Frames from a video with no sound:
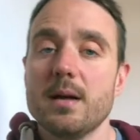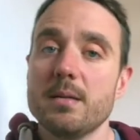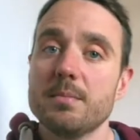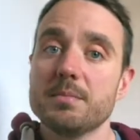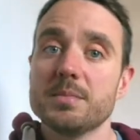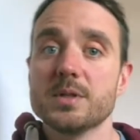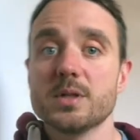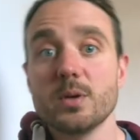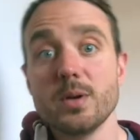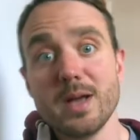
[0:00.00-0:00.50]

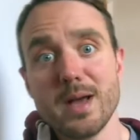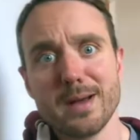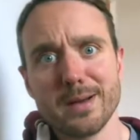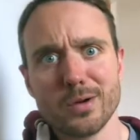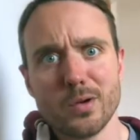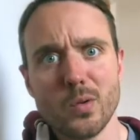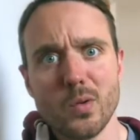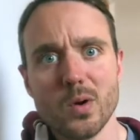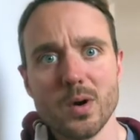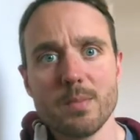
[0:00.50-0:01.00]
So yeah,
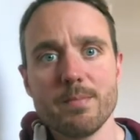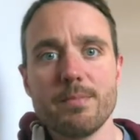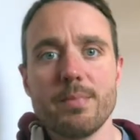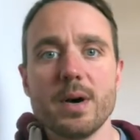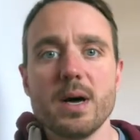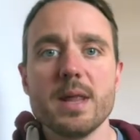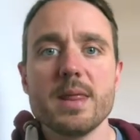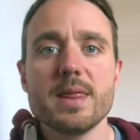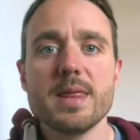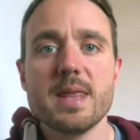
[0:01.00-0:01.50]
corn,
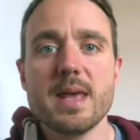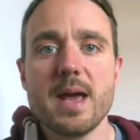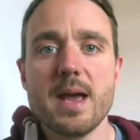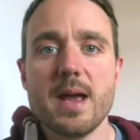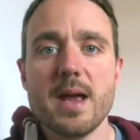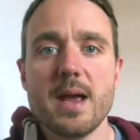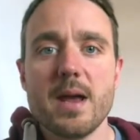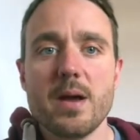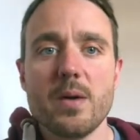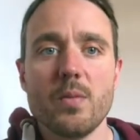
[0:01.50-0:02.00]
but
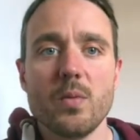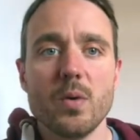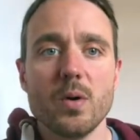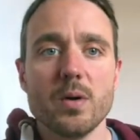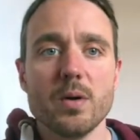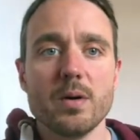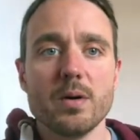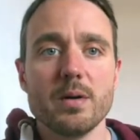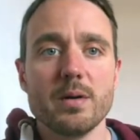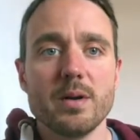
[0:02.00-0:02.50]
they
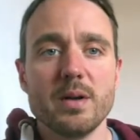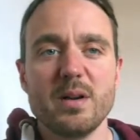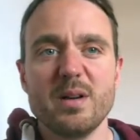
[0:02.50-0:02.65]
were,